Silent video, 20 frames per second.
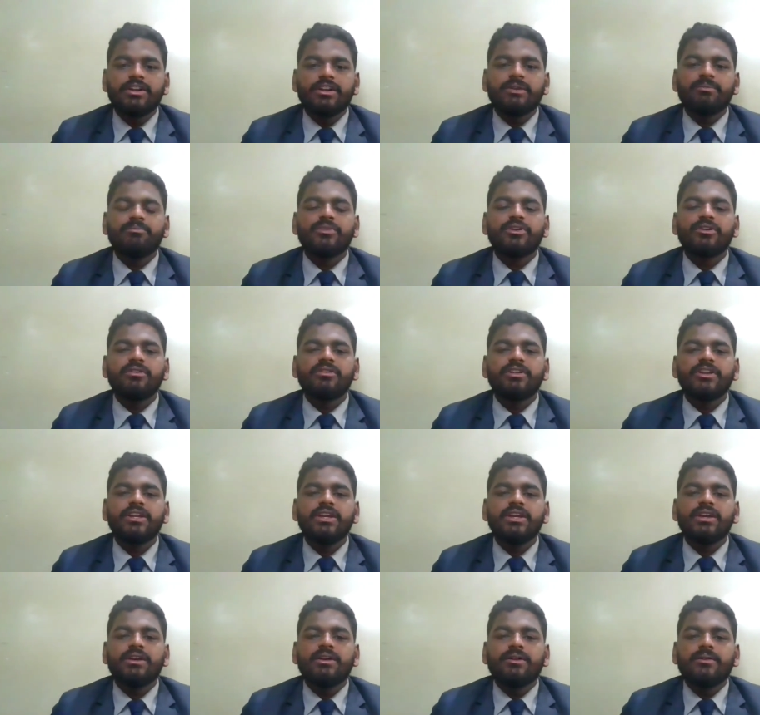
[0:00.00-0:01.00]

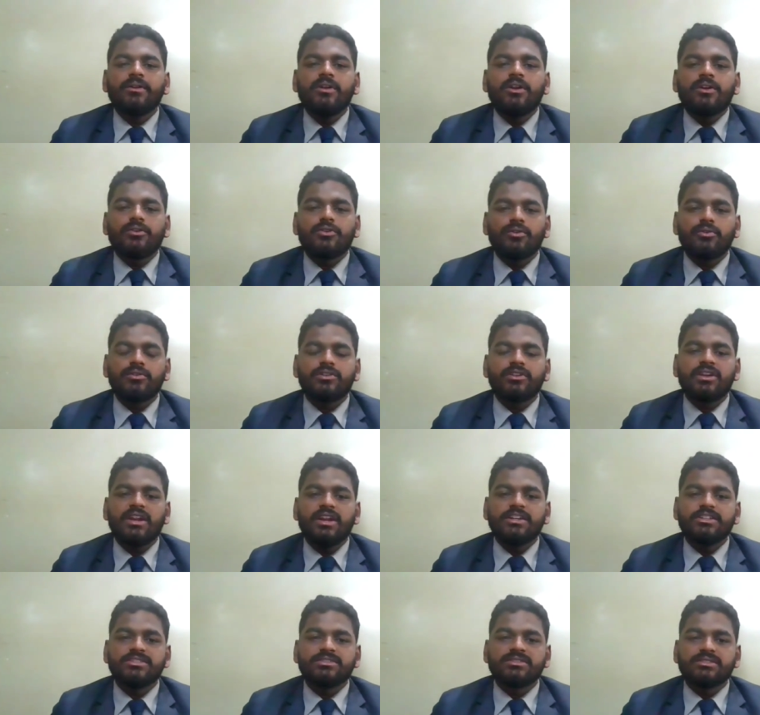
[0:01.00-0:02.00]
Temporary total
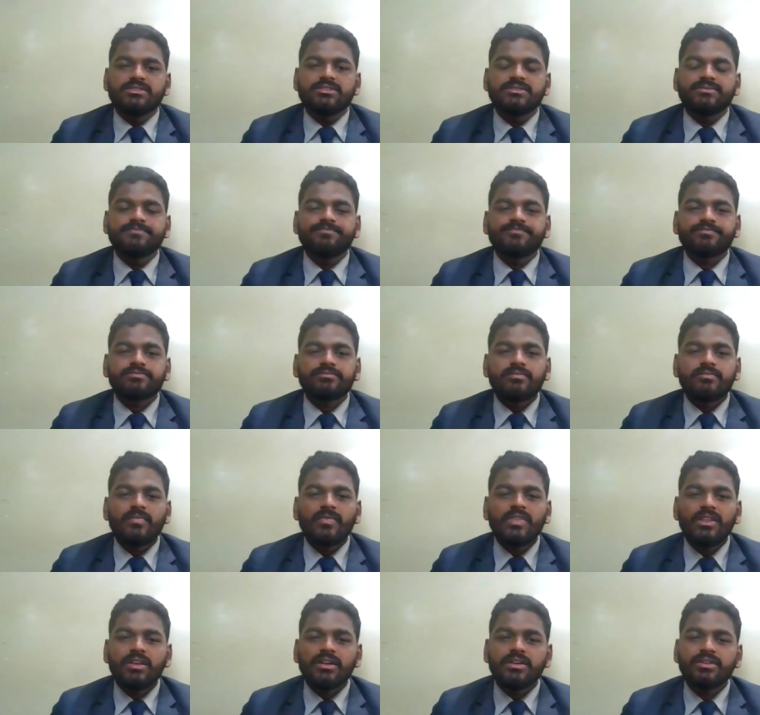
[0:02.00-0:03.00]
additions.
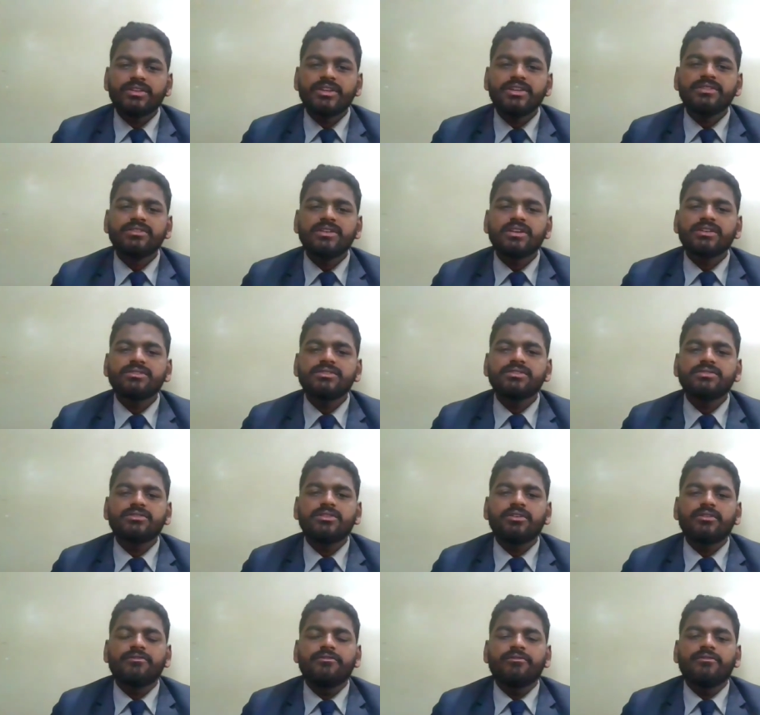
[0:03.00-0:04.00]
These
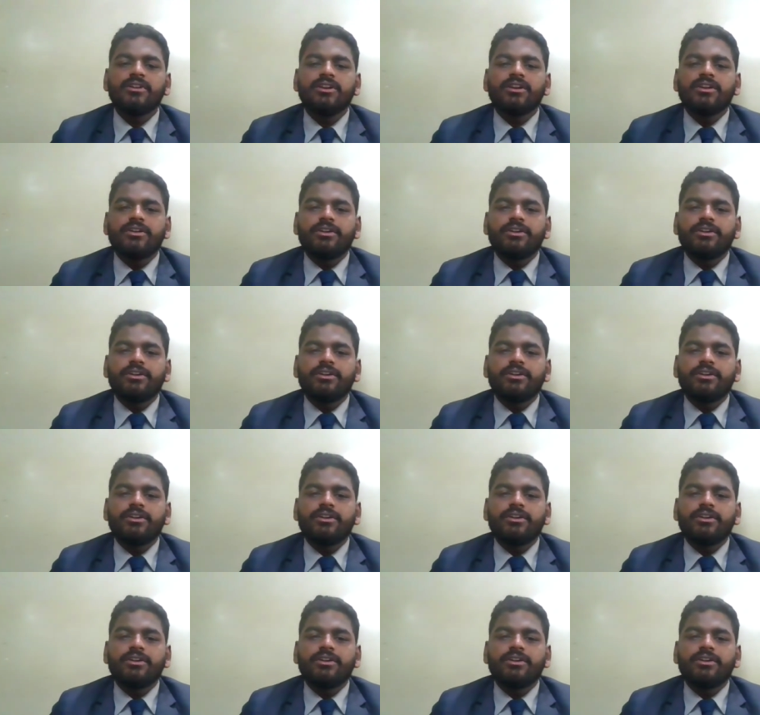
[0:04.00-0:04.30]
consist of